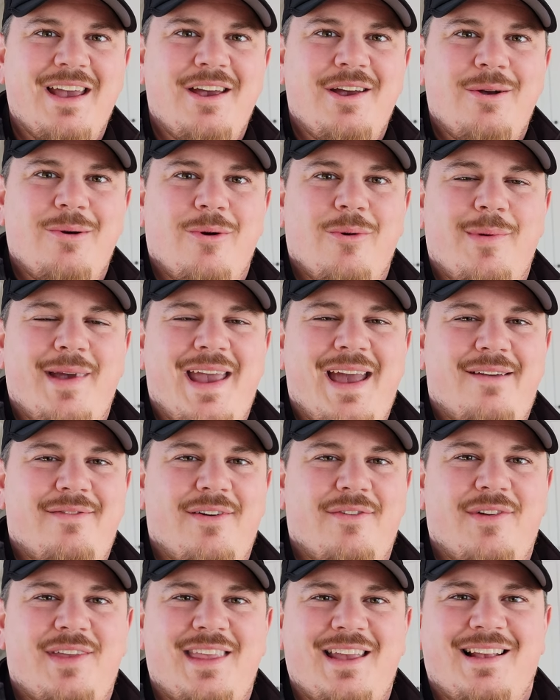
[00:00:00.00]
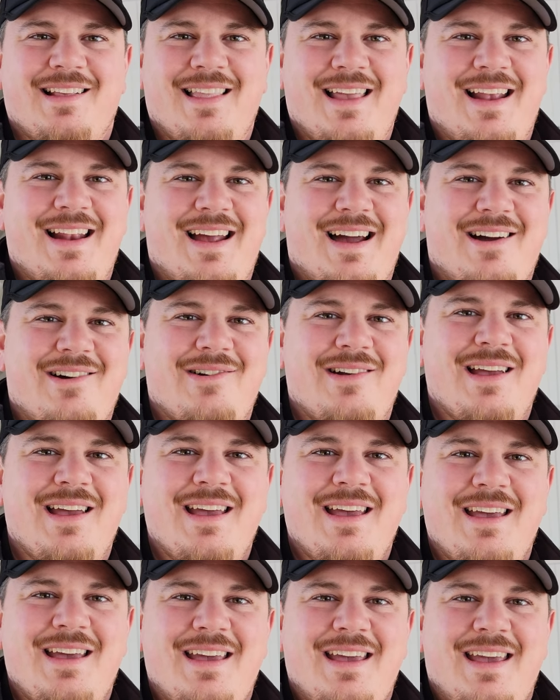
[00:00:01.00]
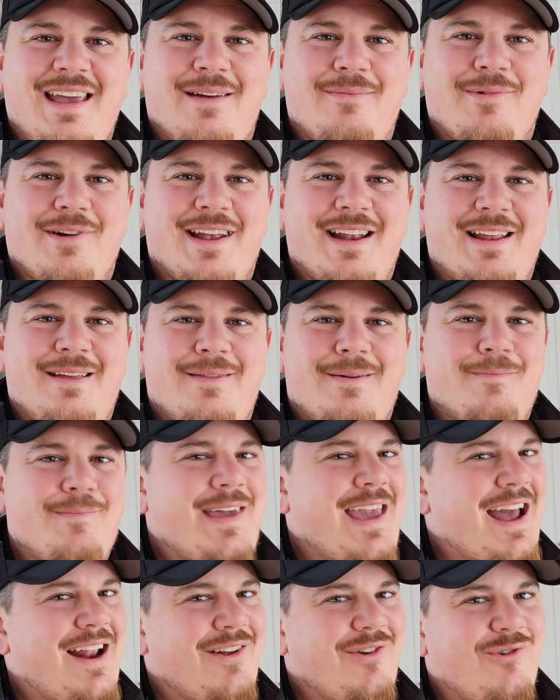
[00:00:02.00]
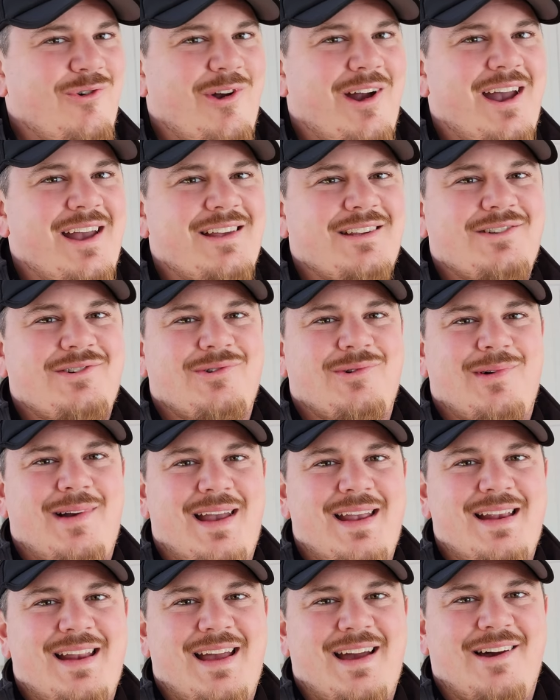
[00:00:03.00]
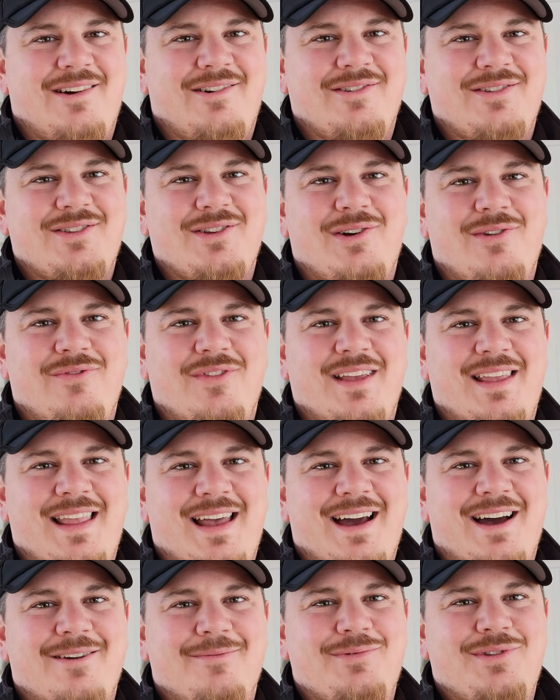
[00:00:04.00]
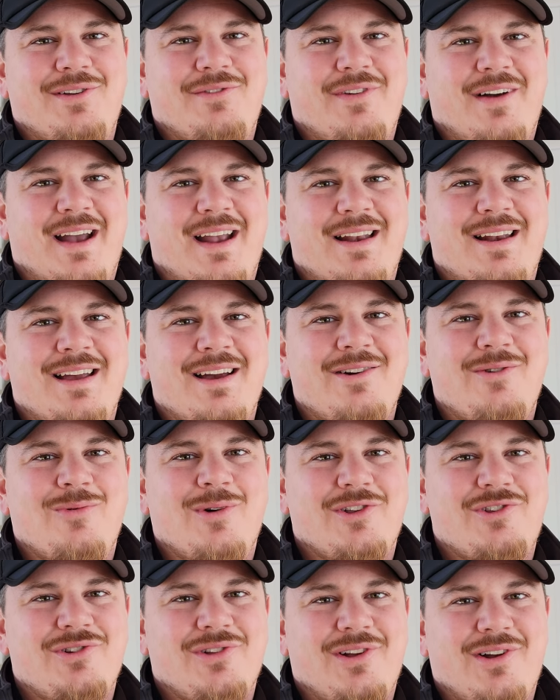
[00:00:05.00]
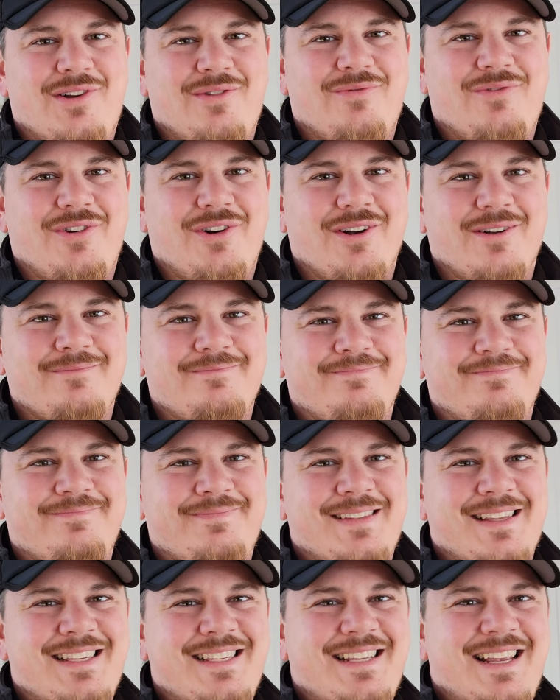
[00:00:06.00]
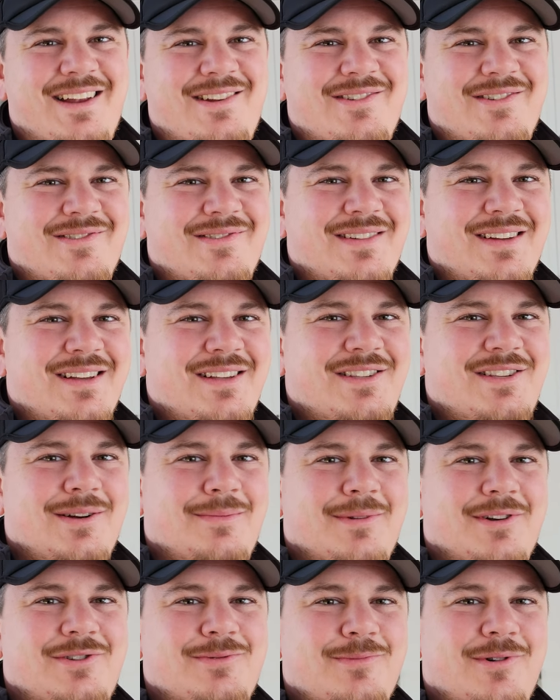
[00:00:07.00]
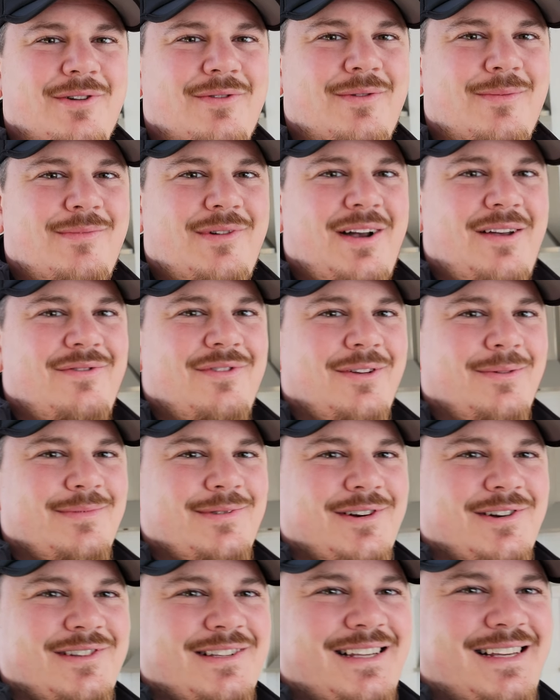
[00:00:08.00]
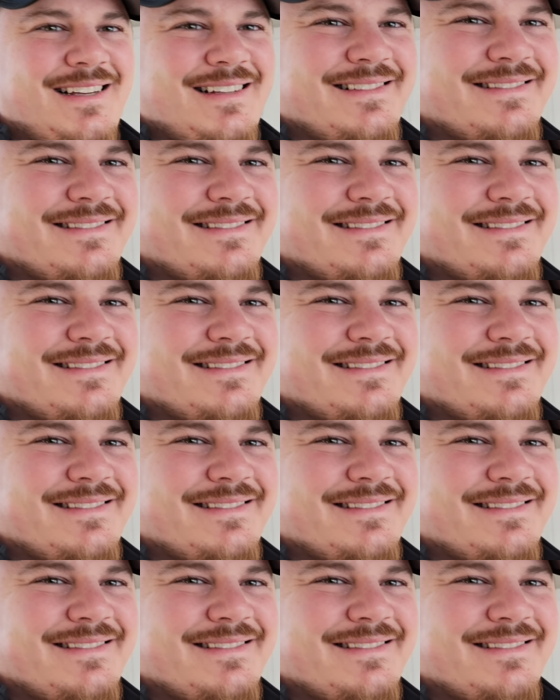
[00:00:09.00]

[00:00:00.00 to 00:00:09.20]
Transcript: where we have everything laid out and we're getting them categorized right now. So hopefully that helps you find what you're looking for. Stay tuned. So much more from Brian Phillips RC.